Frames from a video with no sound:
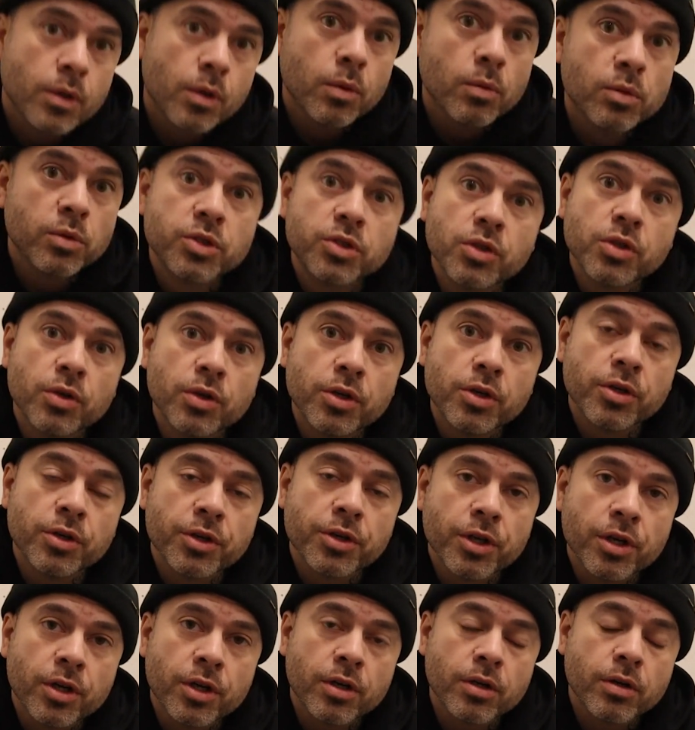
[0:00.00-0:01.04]
What's going on,
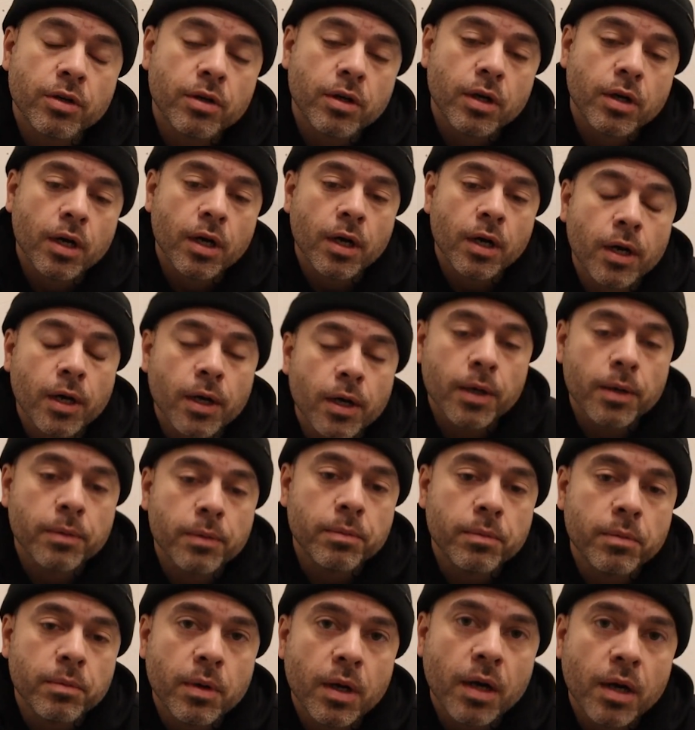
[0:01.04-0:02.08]
y'all?
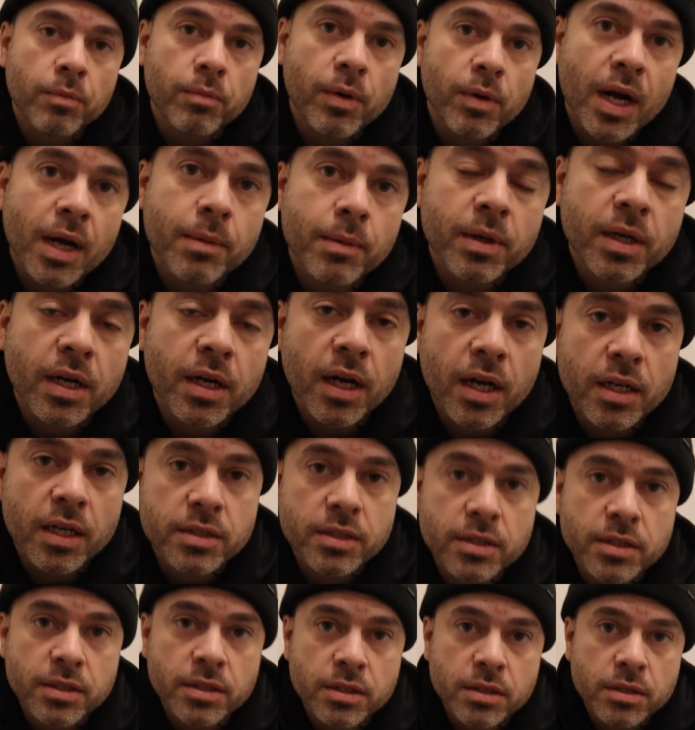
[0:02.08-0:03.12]
I'm Rob
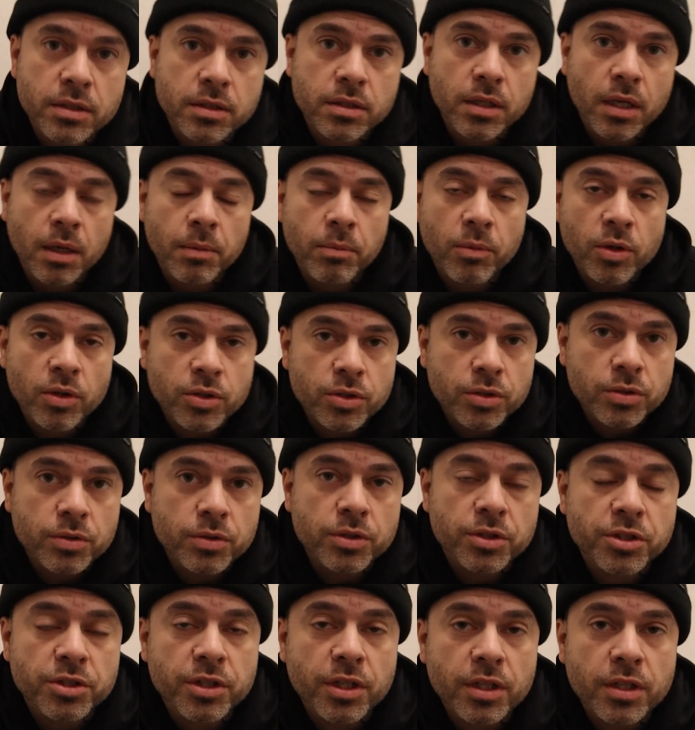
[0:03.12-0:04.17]
Acosta. I'm also a
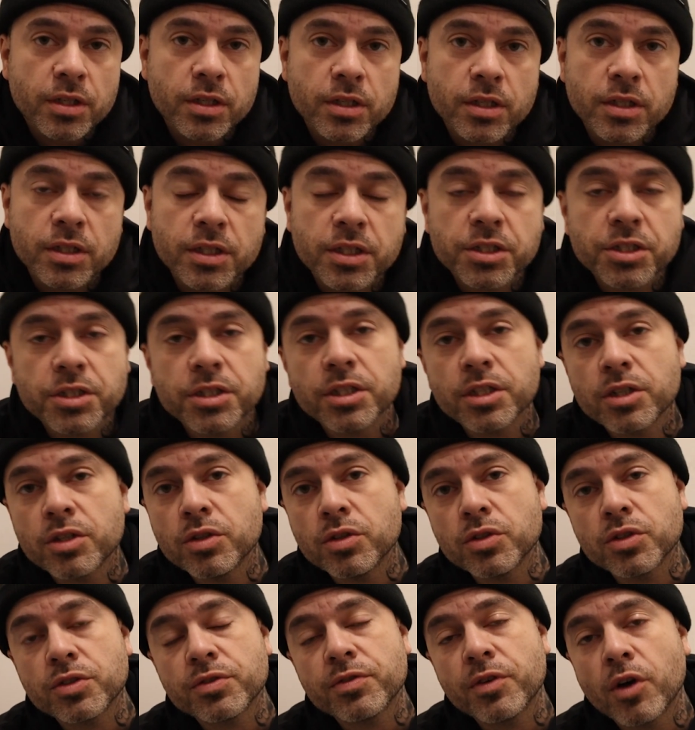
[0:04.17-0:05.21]
strength and conditioning
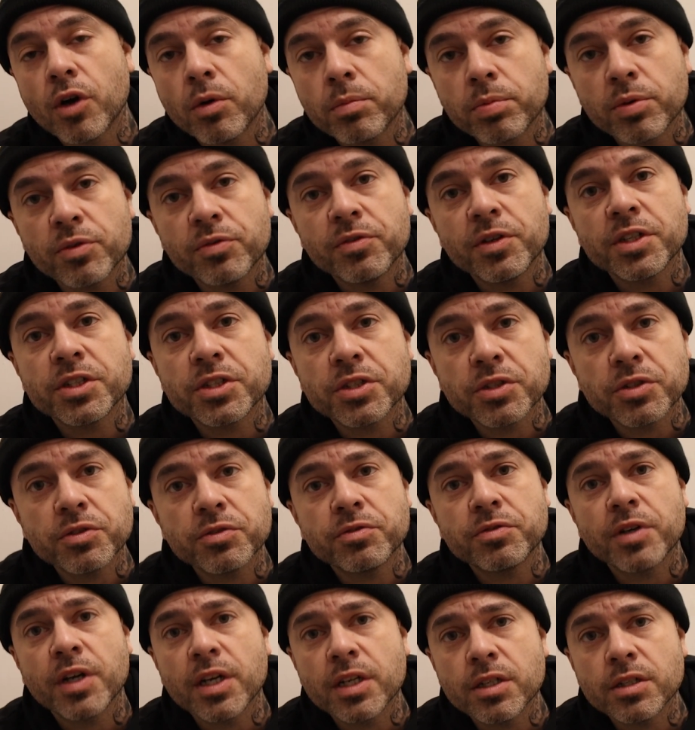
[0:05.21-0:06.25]
coach for all professional
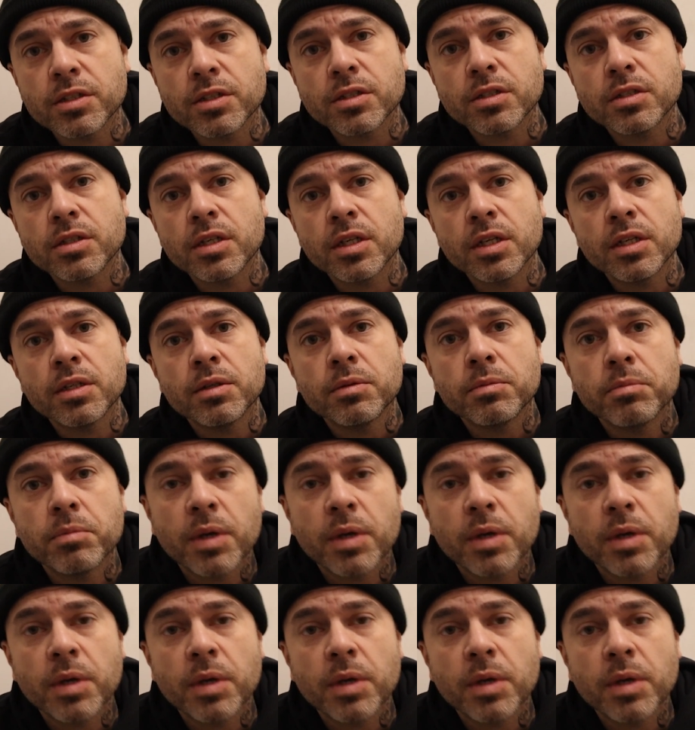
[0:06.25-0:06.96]
fighters, and